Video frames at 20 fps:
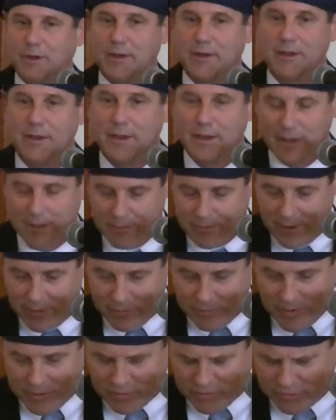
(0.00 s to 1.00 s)
But
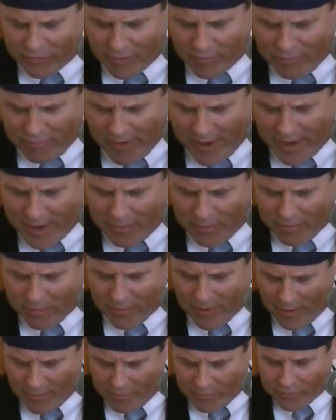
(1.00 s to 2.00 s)
this is a
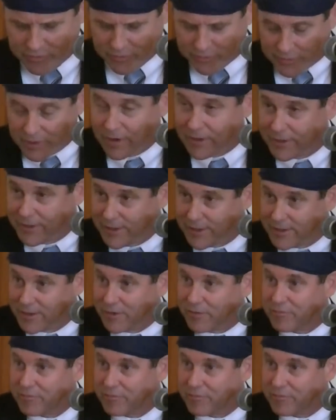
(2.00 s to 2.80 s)
faith of study,